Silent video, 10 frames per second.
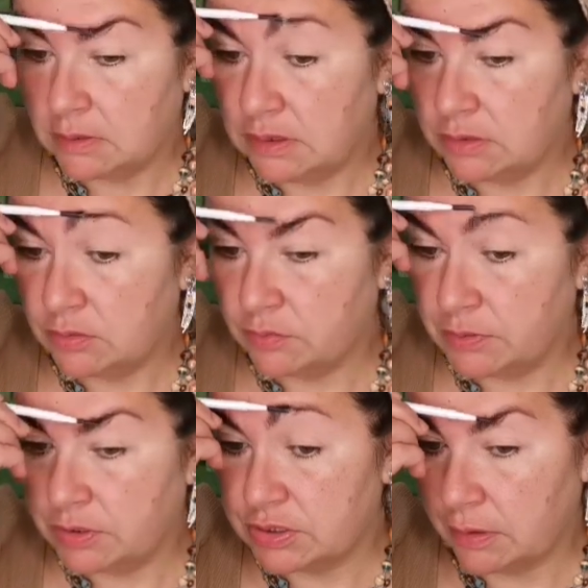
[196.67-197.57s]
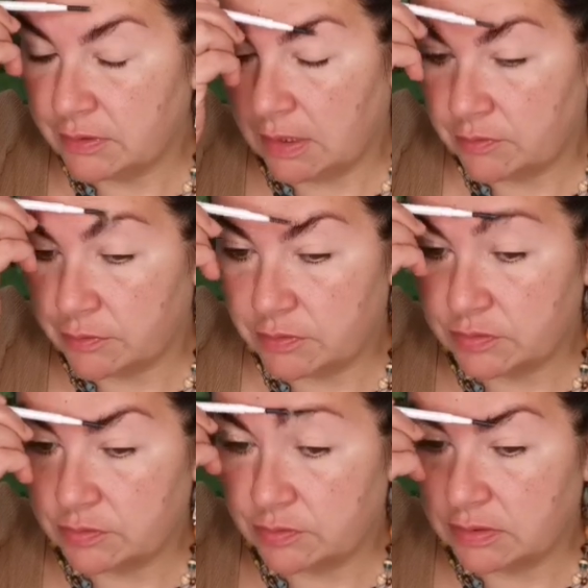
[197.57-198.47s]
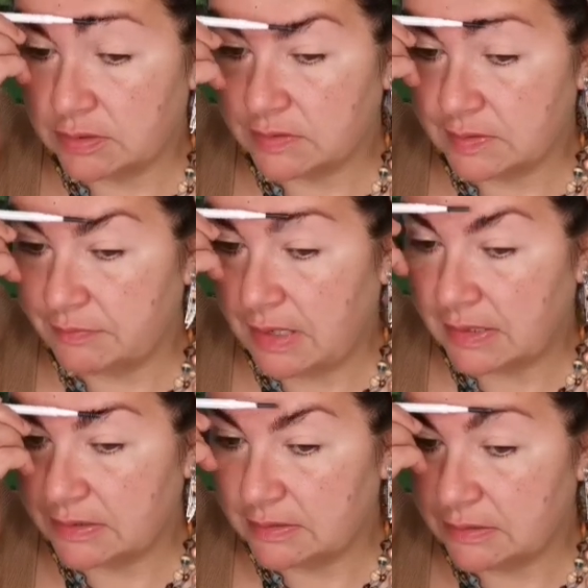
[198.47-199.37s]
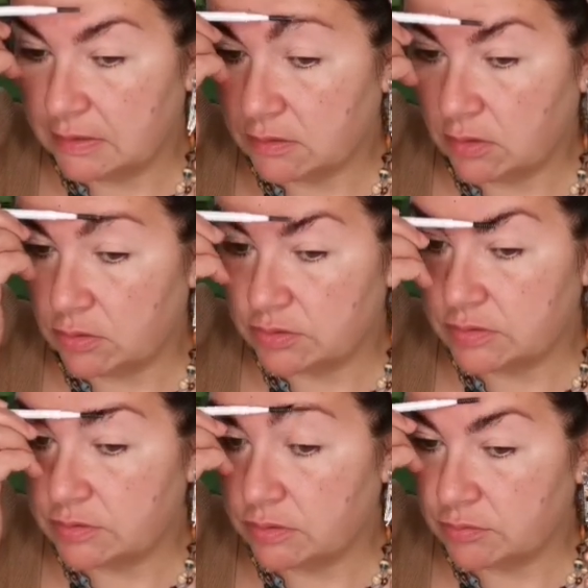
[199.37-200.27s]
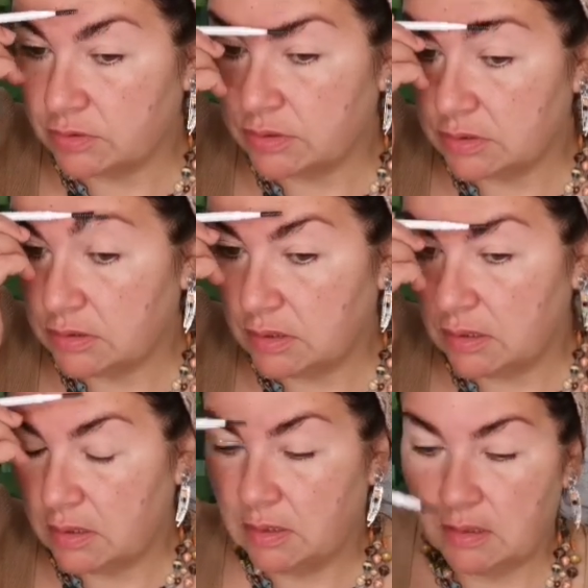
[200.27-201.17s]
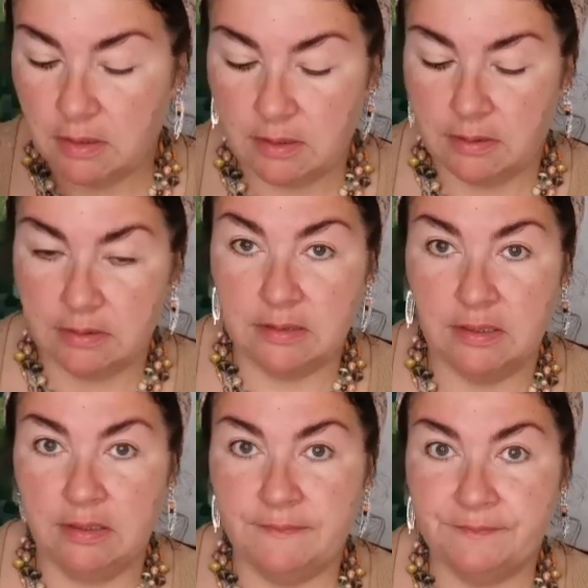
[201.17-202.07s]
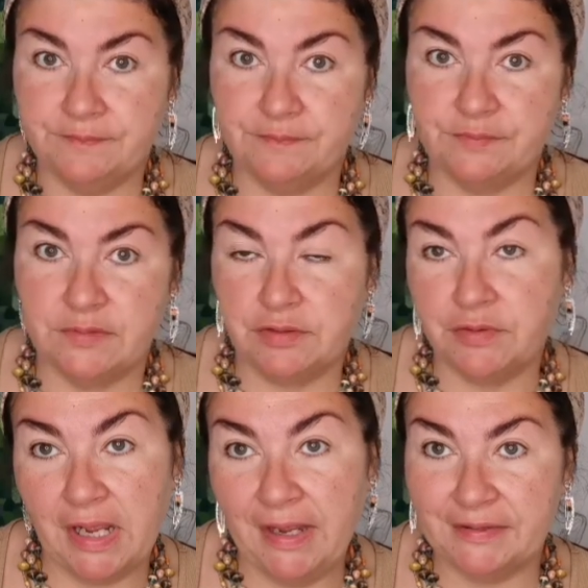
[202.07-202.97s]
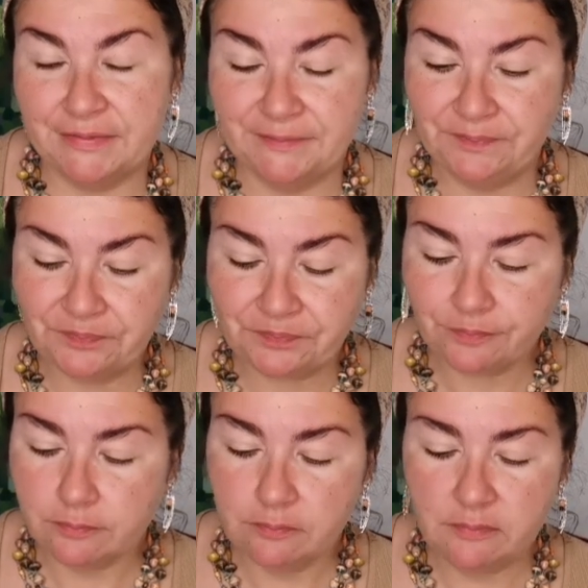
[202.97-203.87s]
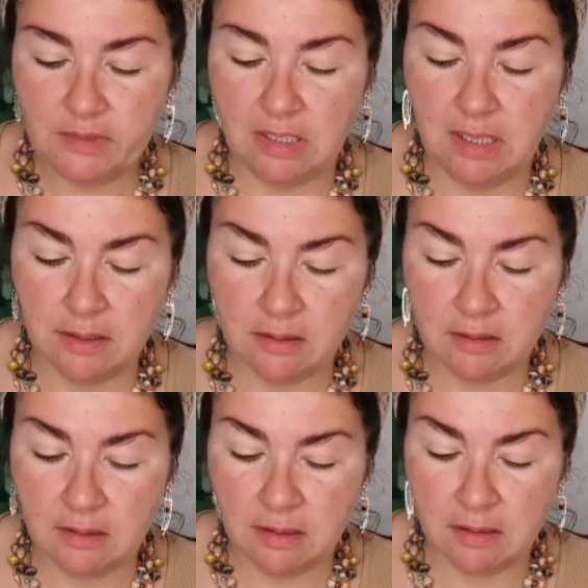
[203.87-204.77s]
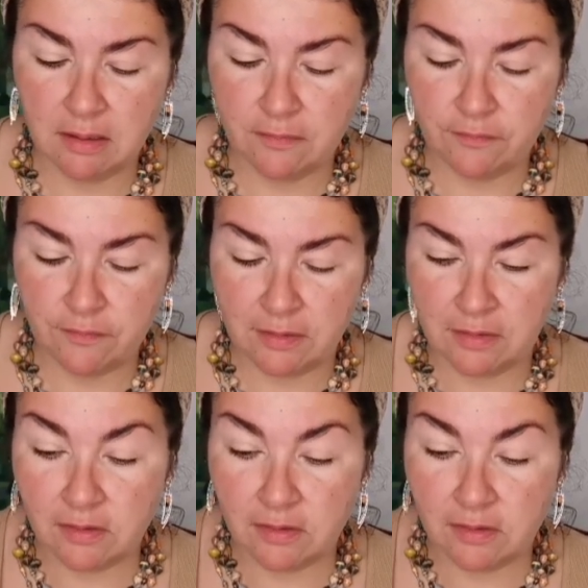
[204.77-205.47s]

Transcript: needs to be shout out, because it's really smart color story which they create. I have